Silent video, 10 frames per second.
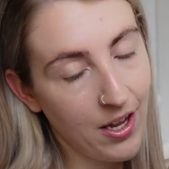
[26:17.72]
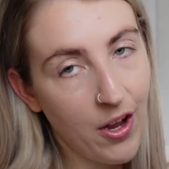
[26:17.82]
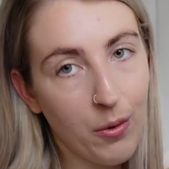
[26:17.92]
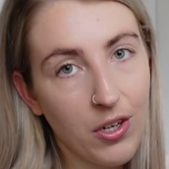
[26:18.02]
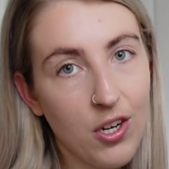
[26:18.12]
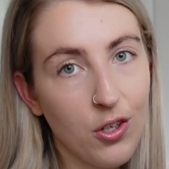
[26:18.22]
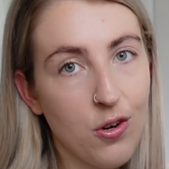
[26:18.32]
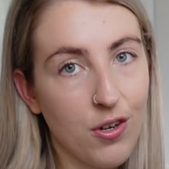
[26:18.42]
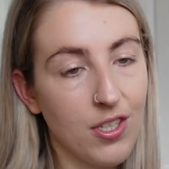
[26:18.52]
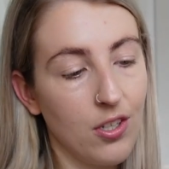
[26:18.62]
I'm going to
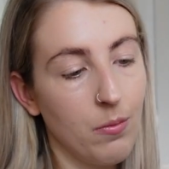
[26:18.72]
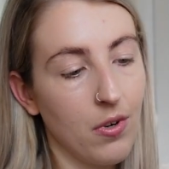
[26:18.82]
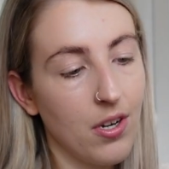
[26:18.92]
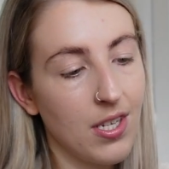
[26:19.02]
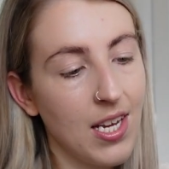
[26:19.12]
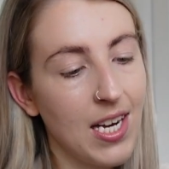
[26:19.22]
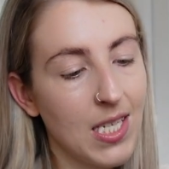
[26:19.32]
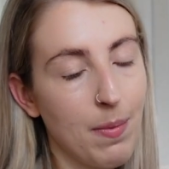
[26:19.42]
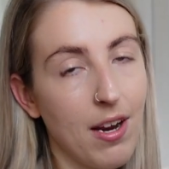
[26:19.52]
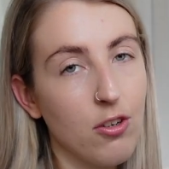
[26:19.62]
cook some because I think
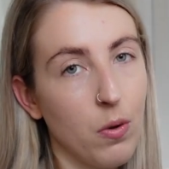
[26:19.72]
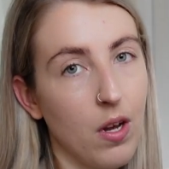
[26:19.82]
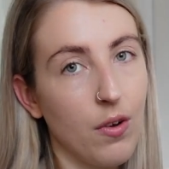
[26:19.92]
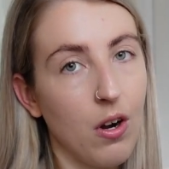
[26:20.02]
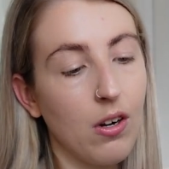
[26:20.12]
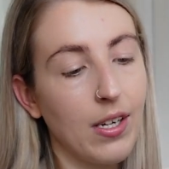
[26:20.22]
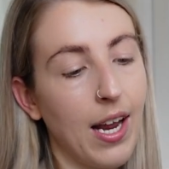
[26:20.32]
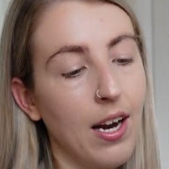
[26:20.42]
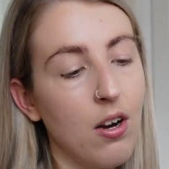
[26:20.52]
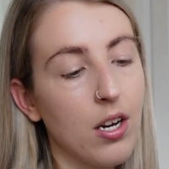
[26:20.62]
it's about 12 o'clock
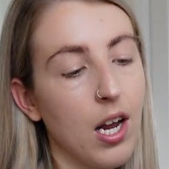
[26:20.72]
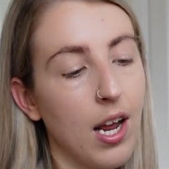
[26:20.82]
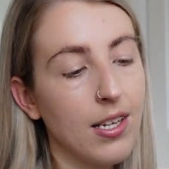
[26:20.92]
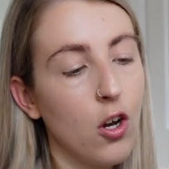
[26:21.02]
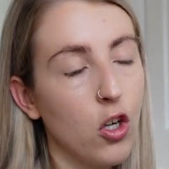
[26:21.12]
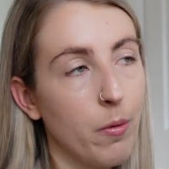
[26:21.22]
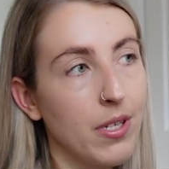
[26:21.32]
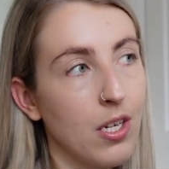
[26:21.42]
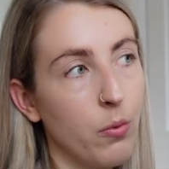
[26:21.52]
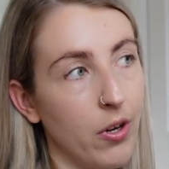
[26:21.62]
now. Like, I had got up,
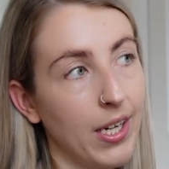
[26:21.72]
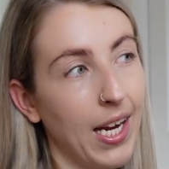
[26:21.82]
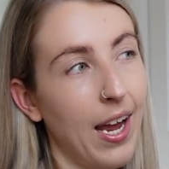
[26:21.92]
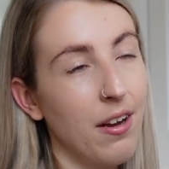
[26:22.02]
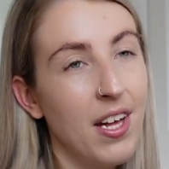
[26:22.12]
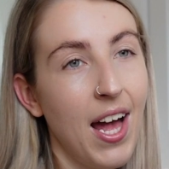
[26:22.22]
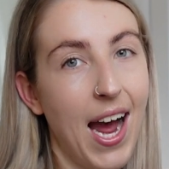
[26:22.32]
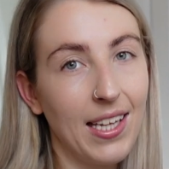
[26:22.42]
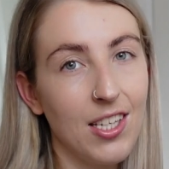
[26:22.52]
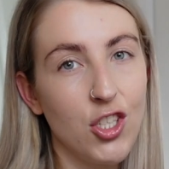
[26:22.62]
did a workout,
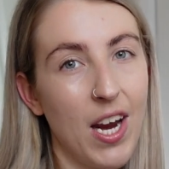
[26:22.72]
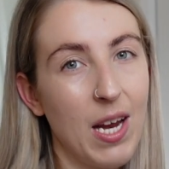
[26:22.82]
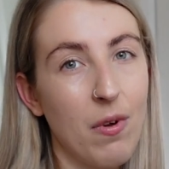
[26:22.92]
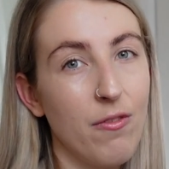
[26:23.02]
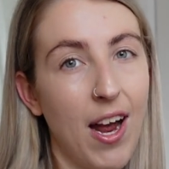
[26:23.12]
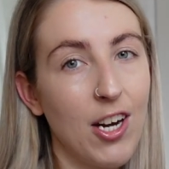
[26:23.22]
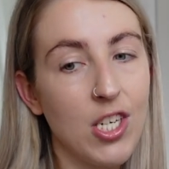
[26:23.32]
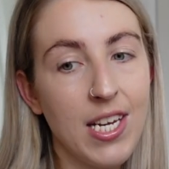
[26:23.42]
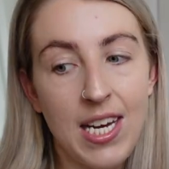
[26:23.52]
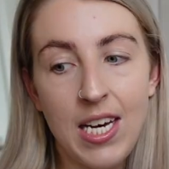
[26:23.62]
had the shake, but I've not
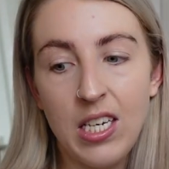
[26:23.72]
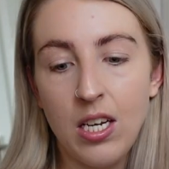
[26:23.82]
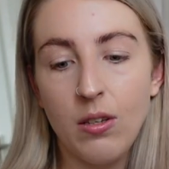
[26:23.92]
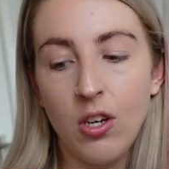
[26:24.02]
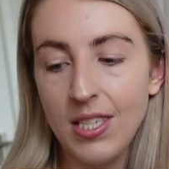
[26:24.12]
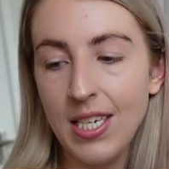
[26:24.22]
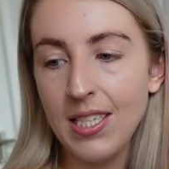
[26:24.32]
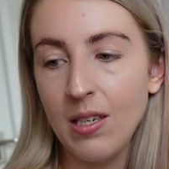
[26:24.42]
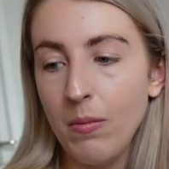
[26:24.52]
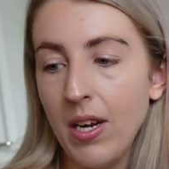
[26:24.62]
actually eaten a like,
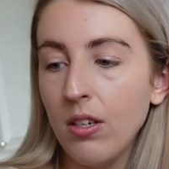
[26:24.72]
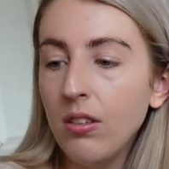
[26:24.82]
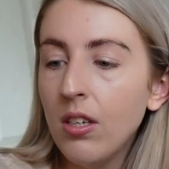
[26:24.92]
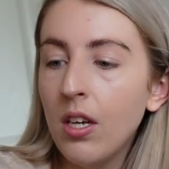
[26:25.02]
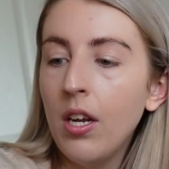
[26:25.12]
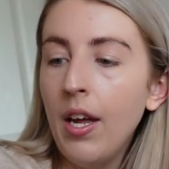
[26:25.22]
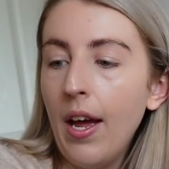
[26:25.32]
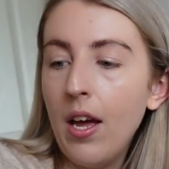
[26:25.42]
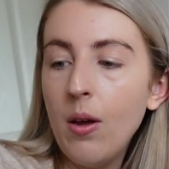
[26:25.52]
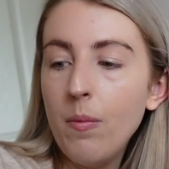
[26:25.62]
decent meal.
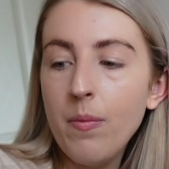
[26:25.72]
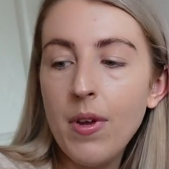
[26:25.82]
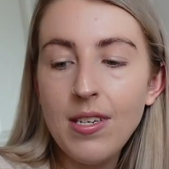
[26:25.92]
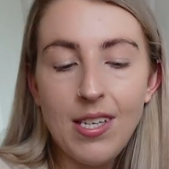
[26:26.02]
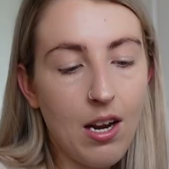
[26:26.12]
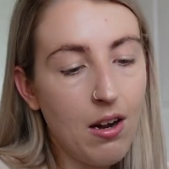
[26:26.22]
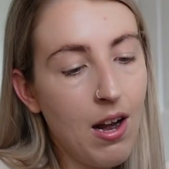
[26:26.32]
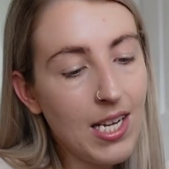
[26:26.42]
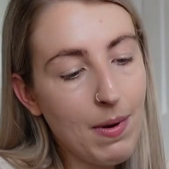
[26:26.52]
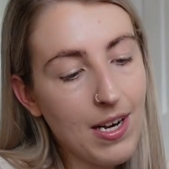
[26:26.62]
So
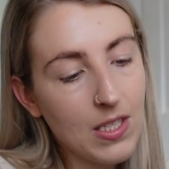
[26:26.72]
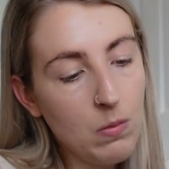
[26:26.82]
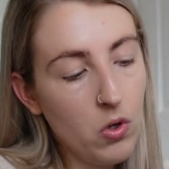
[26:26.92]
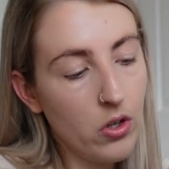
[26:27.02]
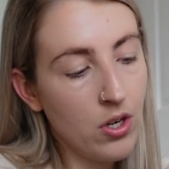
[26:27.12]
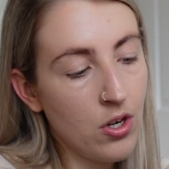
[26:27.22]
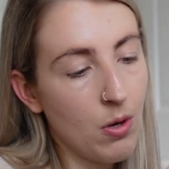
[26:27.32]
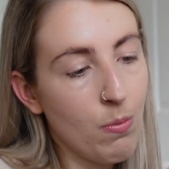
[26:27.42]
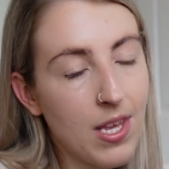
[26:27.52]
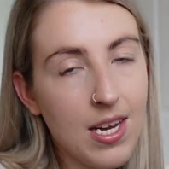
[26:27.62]
let's make some lunch.
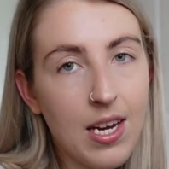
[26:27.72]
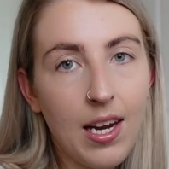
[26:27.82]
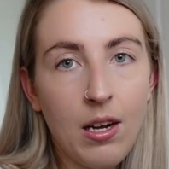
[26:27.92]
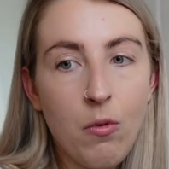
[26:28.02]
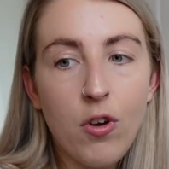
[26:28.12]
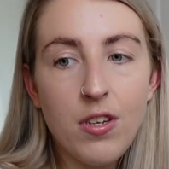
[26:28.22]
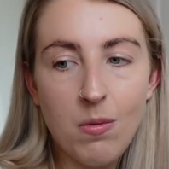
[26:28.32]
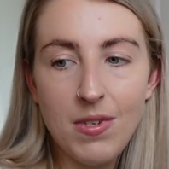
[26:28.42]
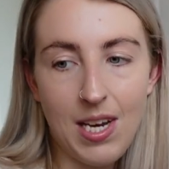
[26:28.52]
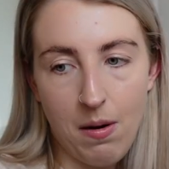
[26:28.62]
I'm thinking we've got
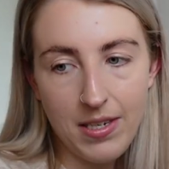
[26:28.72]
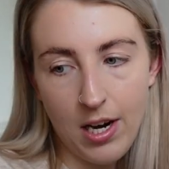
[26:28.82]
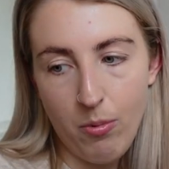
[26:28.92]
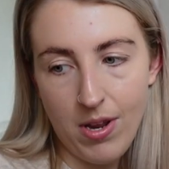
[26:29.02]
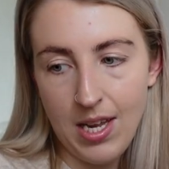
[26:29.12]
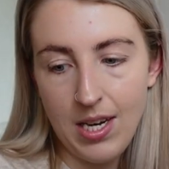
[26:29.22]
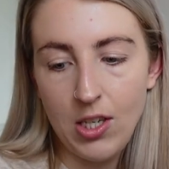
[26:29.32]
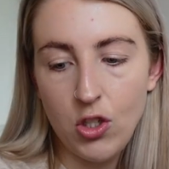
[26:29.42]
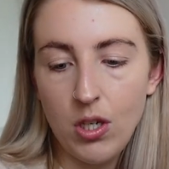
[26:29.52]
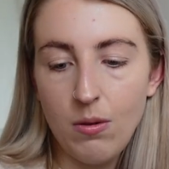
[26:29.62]
some sourdough bread that
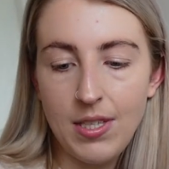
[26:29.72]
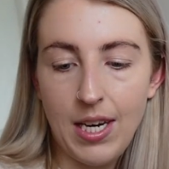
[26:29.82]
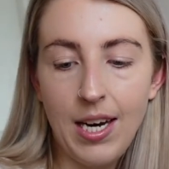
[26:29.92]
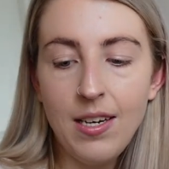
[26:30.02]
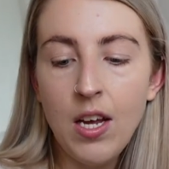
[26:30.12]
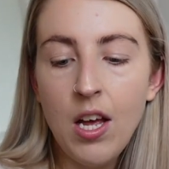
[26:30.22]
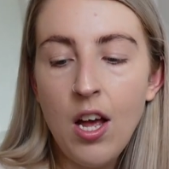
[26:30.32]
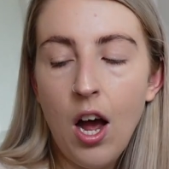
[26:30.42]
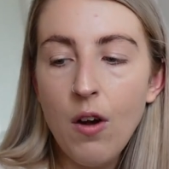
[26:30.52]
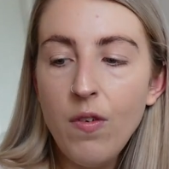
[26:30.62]
needs using.
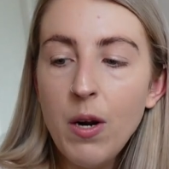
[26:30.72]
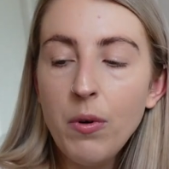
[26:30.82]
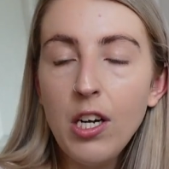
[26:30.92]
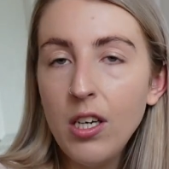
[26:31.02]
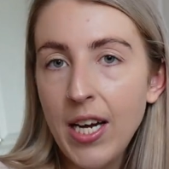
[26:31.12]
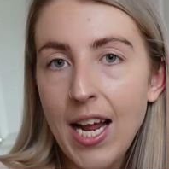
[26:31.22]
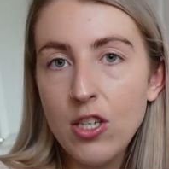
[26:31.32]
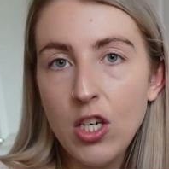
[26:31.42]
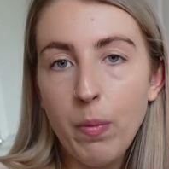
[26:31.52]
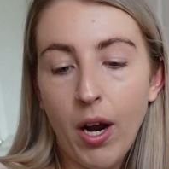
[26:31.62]
I really want to learn how
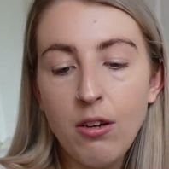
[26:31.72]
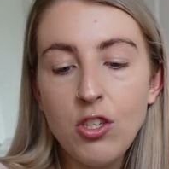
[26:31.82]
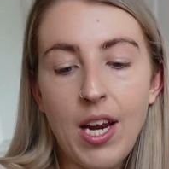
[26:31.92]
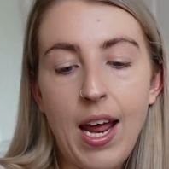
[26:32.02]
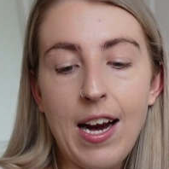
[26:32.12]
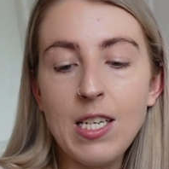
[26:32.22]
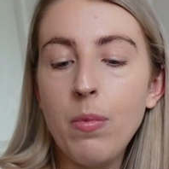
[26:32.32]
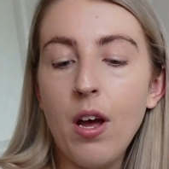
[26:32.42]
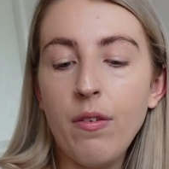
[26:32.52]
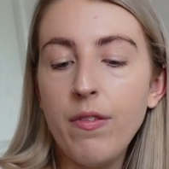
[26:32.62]
to do poached eggs,
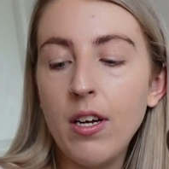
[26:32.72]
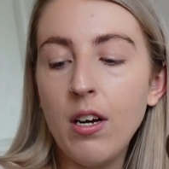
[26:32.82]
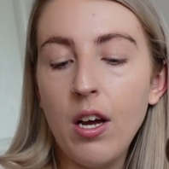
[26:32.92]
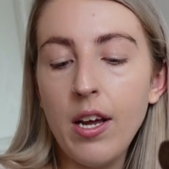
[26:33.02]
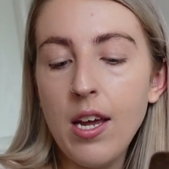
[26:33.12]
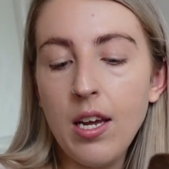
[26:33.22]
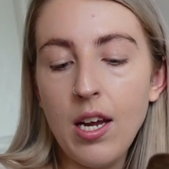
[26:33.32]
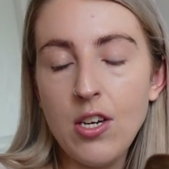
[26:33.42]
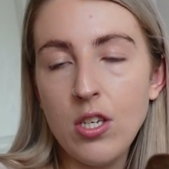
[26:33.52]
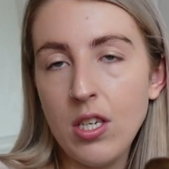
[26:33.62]
but I feel like
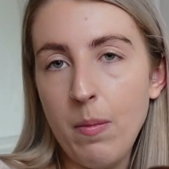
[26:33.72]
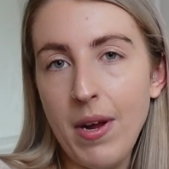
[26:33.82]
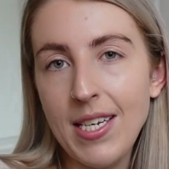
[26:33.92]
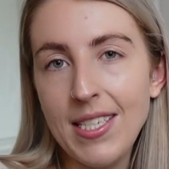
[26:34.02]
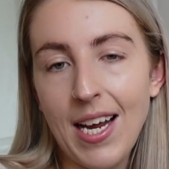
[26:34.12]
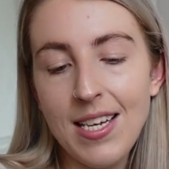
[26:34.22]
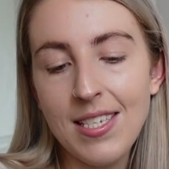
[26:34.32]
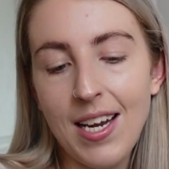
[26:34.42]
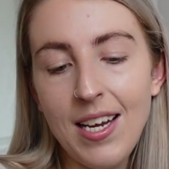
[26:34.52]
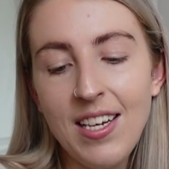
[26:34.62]
it's just going to be a
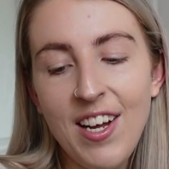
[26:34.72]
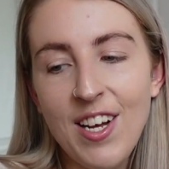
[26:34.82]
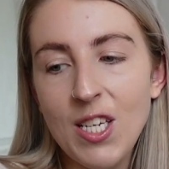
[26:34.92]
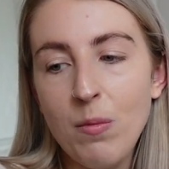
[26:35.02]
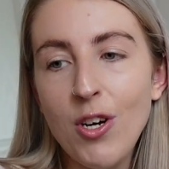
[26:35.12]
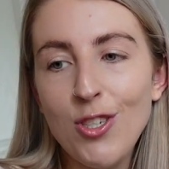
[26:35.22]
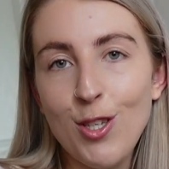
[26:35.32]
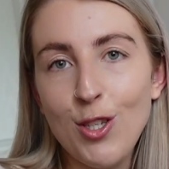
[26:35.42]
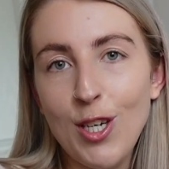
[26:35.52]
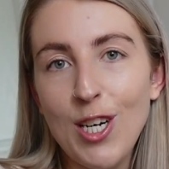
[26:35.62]
disaster. So I might
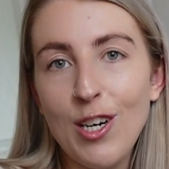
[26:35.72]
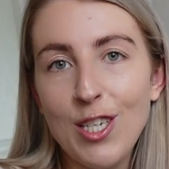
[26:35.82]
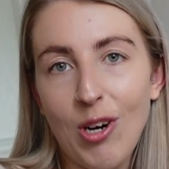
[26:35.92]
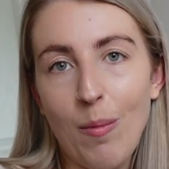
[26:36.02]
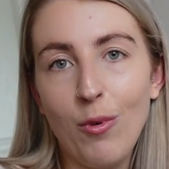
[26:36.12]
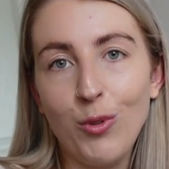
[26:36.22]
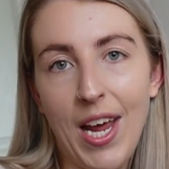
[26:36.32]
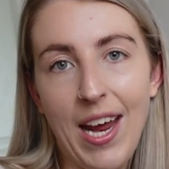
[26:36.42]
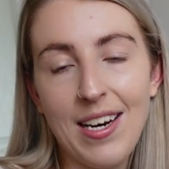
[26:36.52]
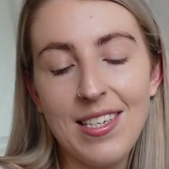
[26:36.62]
just do like scrambled
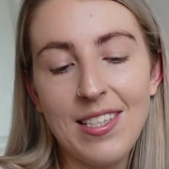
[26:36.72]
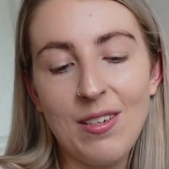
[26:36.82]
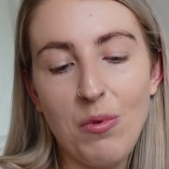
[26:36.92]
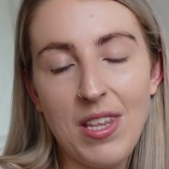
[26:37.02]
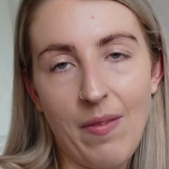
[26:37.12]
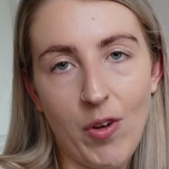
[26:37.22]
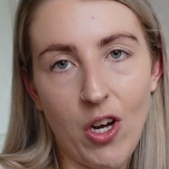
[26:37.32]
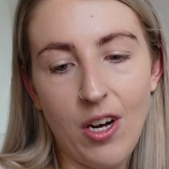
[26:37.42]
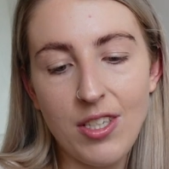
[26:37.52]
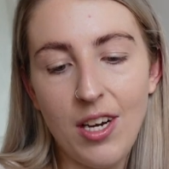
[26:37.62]
eggs with
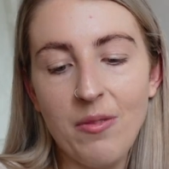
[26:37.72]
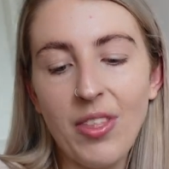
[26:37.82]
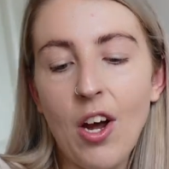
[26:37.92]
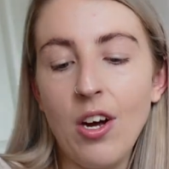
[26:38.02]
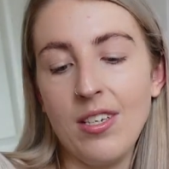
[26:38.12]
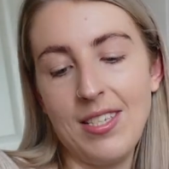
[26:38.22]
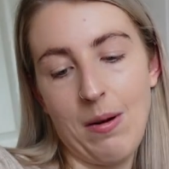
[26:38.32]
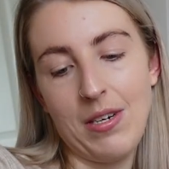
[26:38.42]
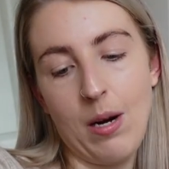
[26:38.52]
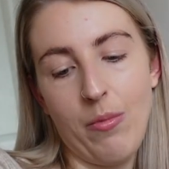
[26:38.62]
avocado on
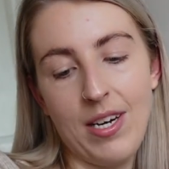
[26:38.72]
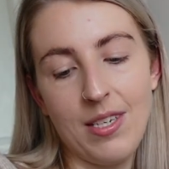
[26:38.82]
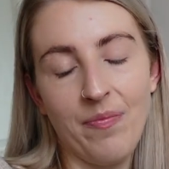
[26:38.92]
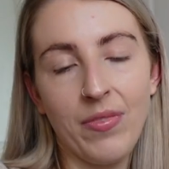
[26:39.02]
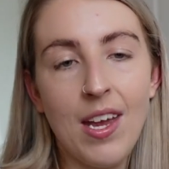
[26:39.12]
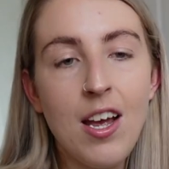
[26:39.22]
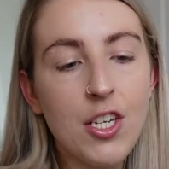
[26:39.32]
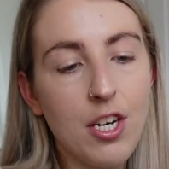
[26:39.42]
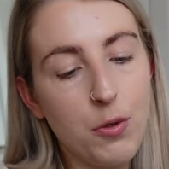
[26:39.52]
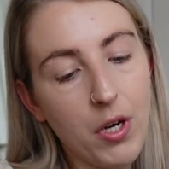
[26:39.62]
sourdough bread.
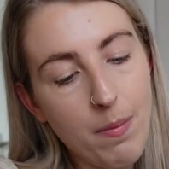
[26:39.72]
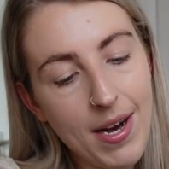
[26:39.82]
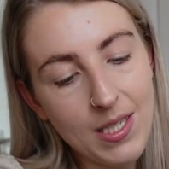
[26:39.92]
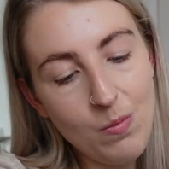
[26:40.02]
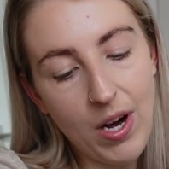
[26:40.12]
So should we go and make some